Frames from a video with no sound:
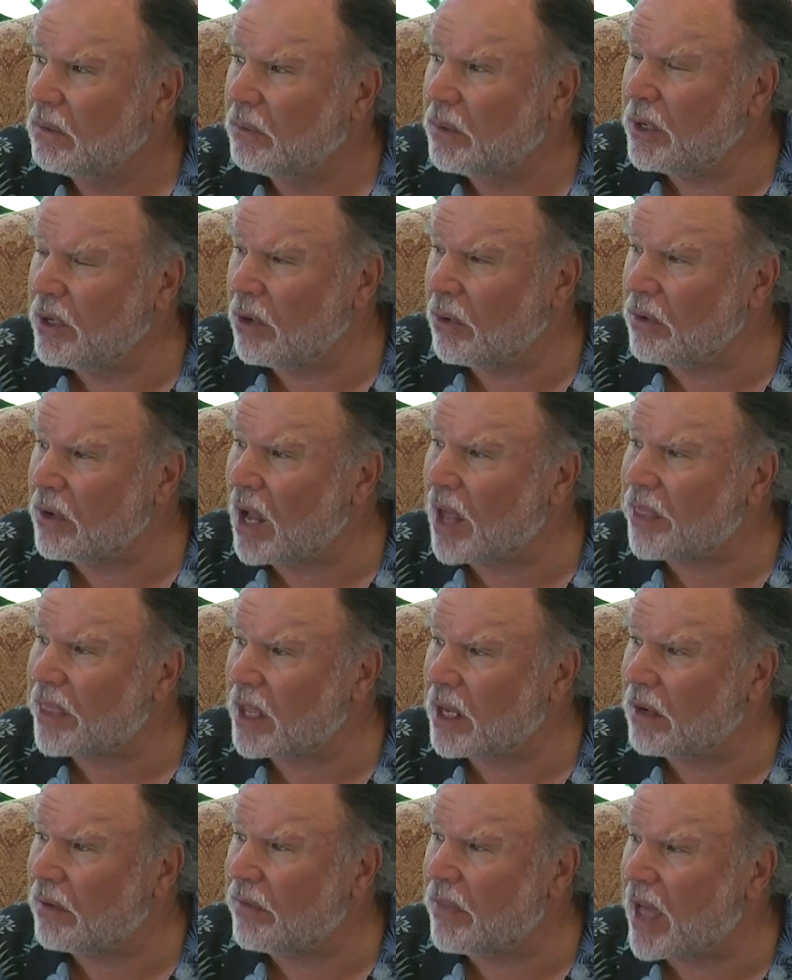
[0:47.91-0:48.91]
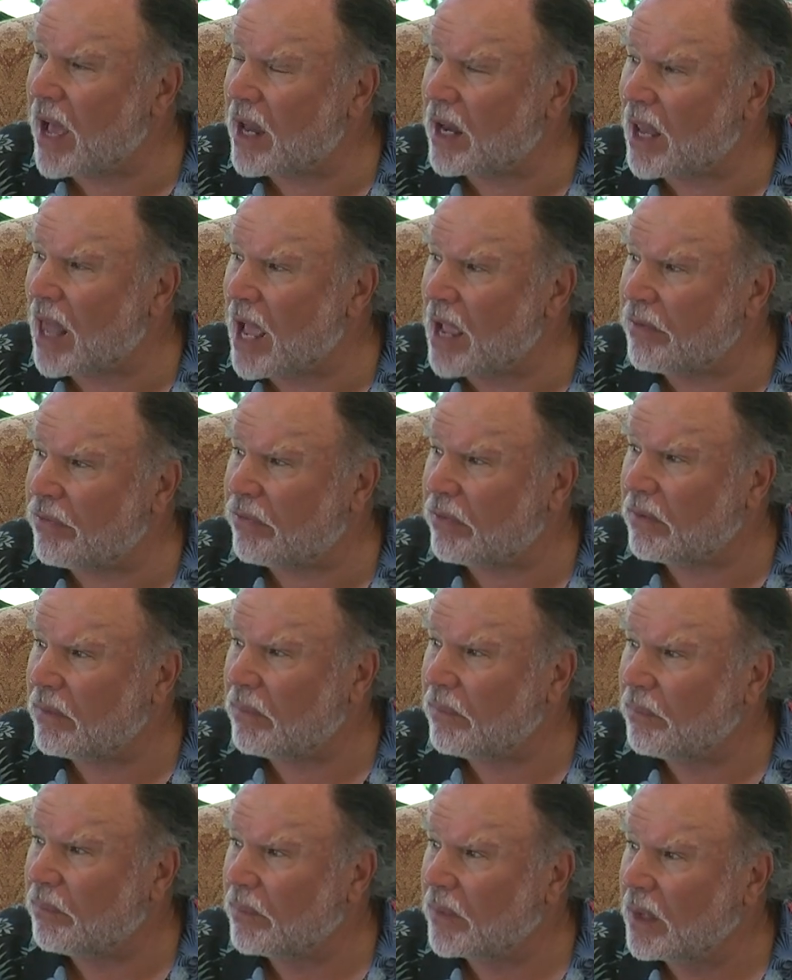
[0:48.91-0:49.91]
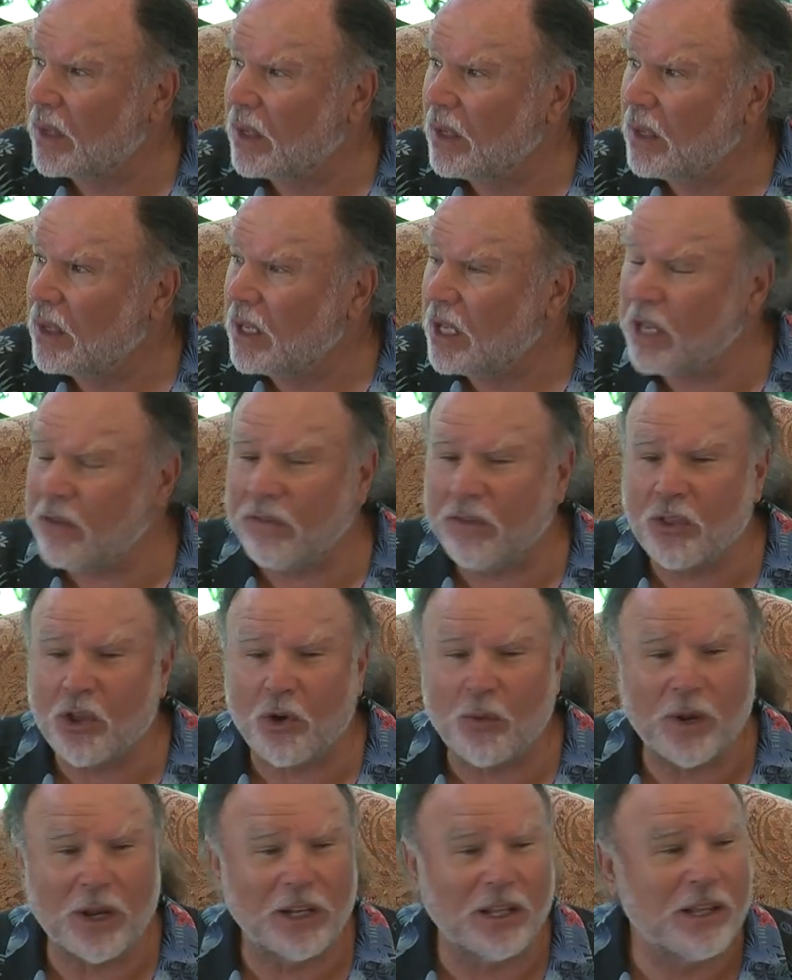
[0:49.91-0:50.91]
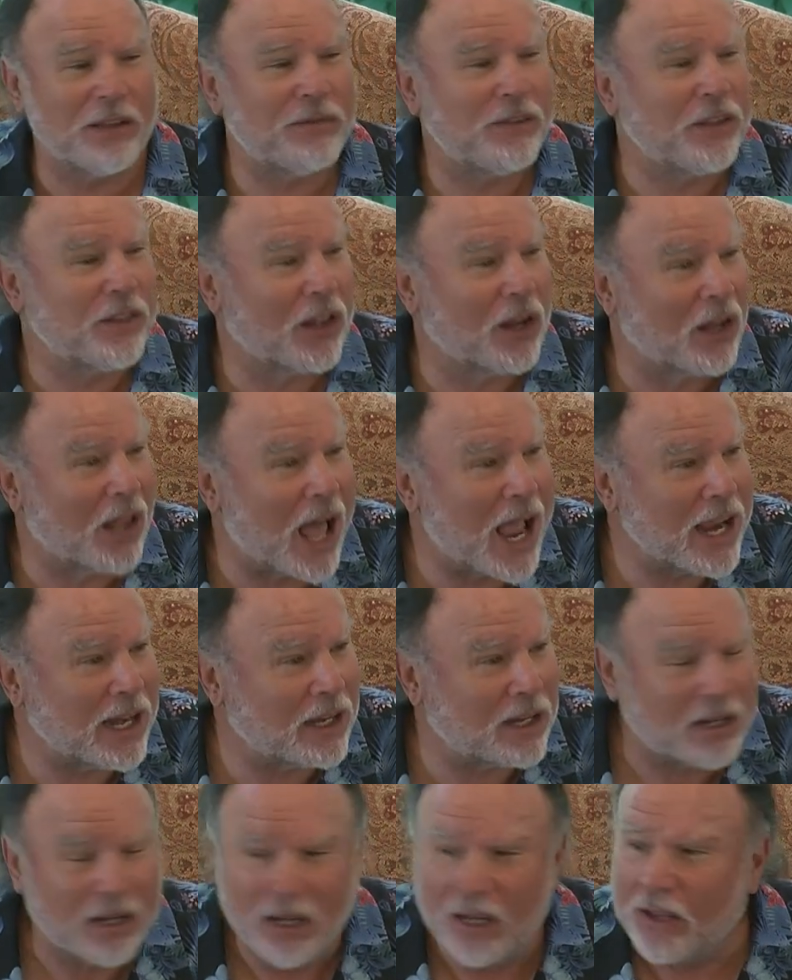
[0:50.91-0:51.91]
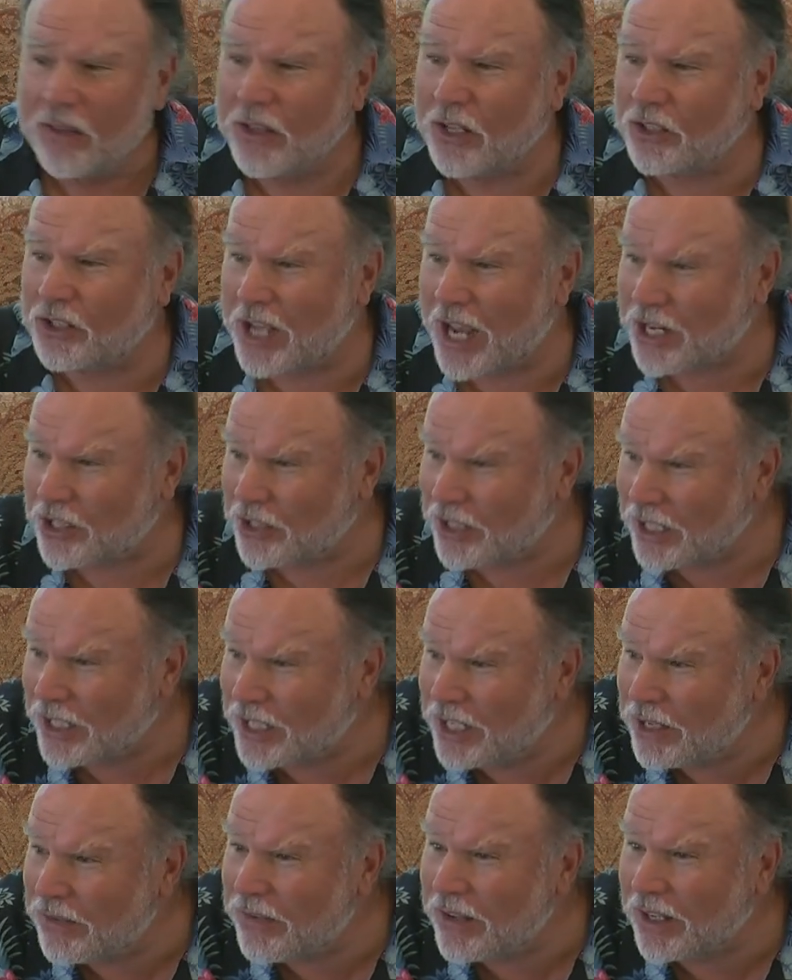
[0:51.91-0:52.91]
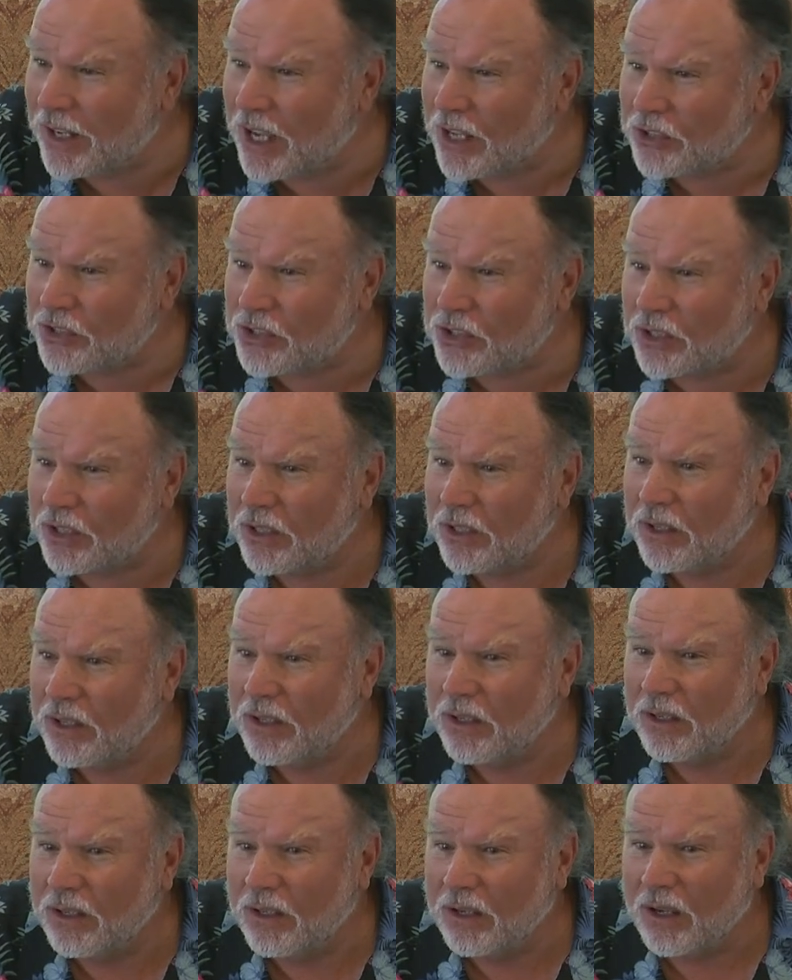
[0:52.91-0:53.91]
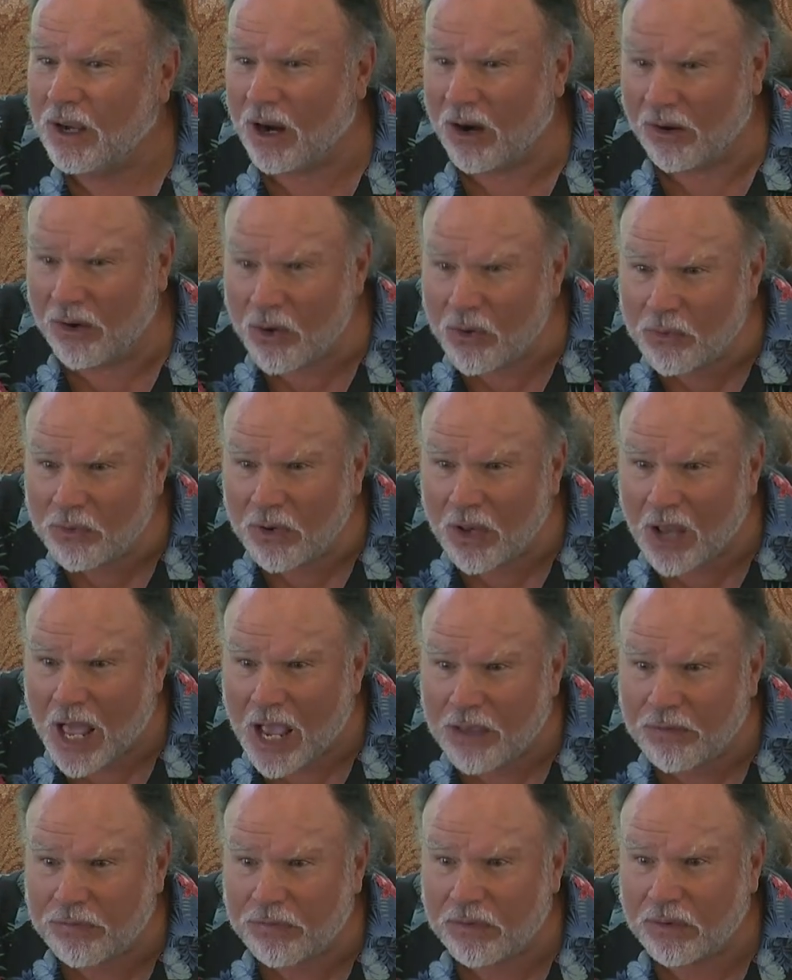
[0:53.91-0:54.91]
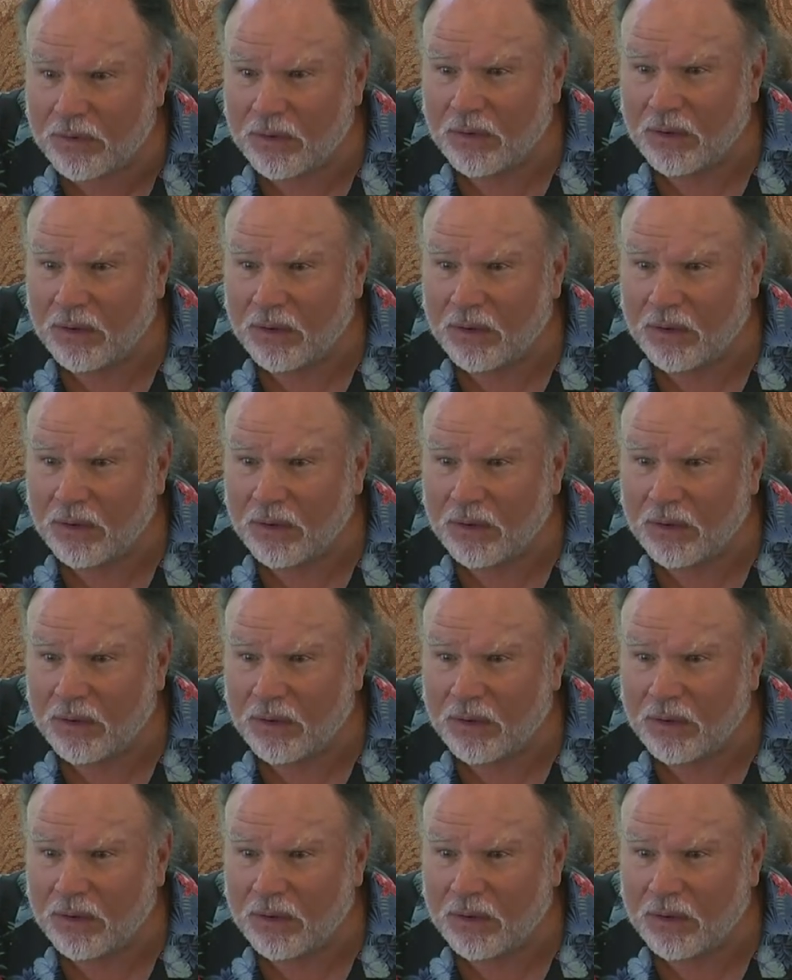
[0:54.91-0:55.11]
We know nothing of that life, even though we live in the light that's actually giving us our own life.